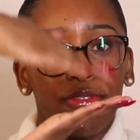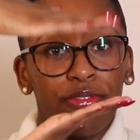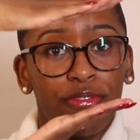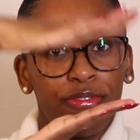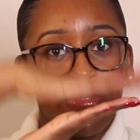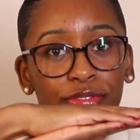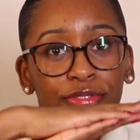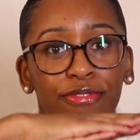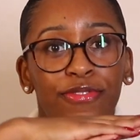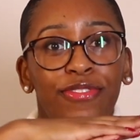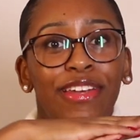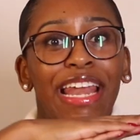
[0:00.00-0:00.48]

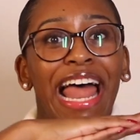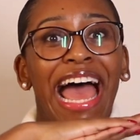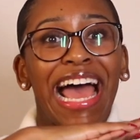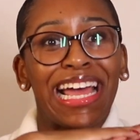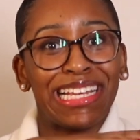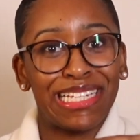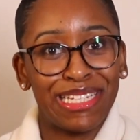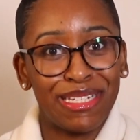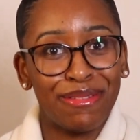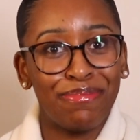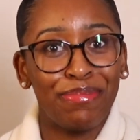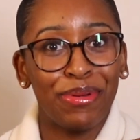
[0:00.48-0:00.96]

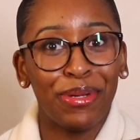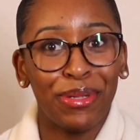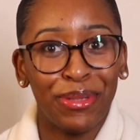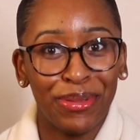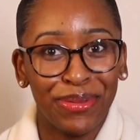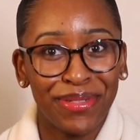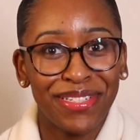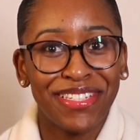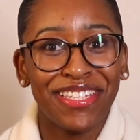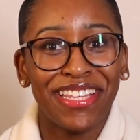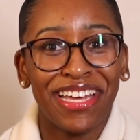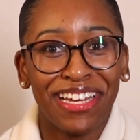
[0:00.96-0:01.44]
flat
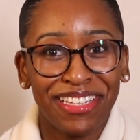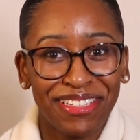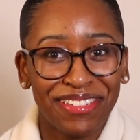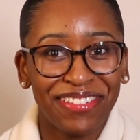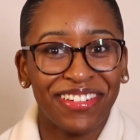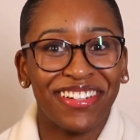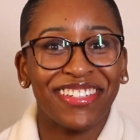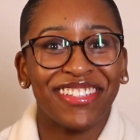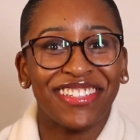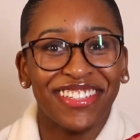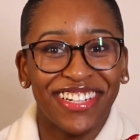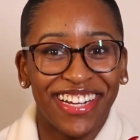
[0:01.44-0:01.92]
boots. That's what
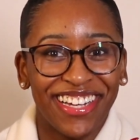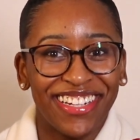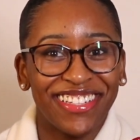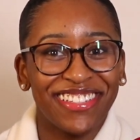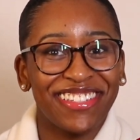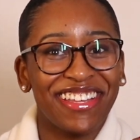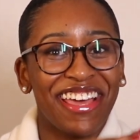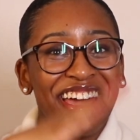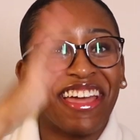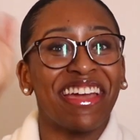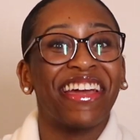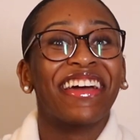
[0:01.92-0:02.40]
I was trying to
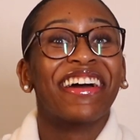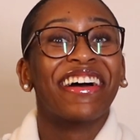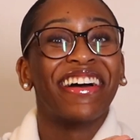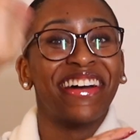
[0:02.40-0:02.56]
say.